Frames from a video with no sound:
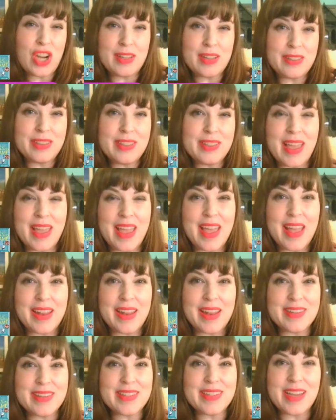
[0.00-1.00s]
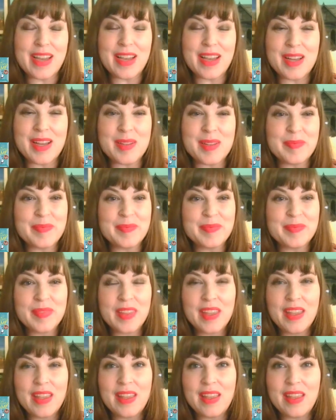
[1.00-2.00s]
and
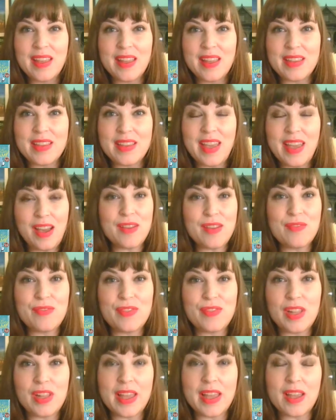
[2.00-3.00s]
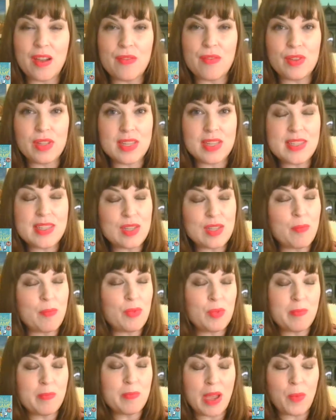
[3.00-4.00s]
yeah, I feel like I've really stumbled my
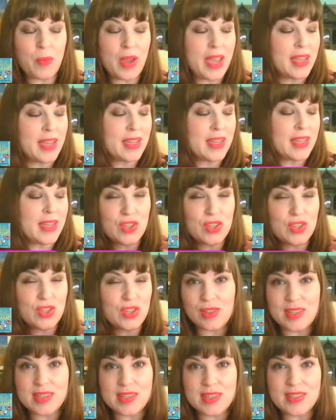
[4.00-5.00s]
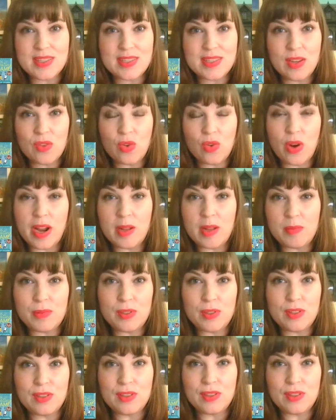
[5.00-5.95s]
way into this incredible